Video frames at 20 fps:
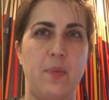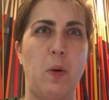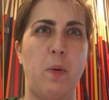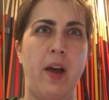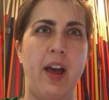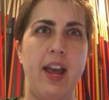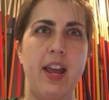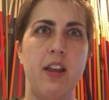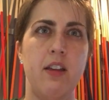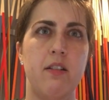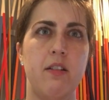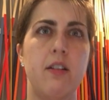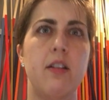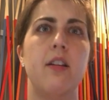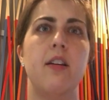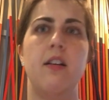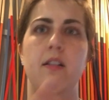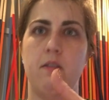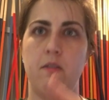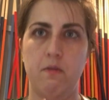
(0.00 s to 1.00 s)
Okay?
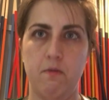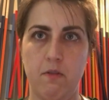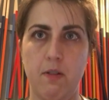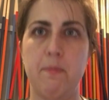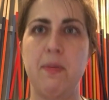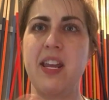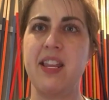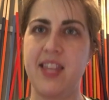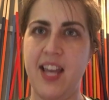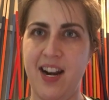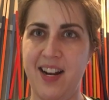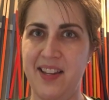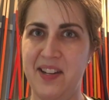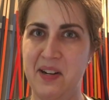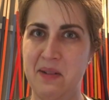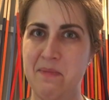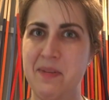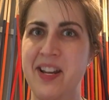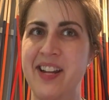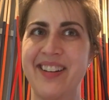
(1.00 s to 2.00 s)
Repeat that a
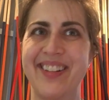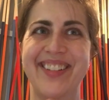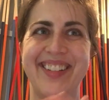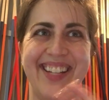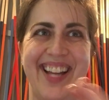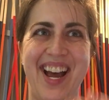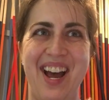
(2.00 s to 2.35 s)
little bit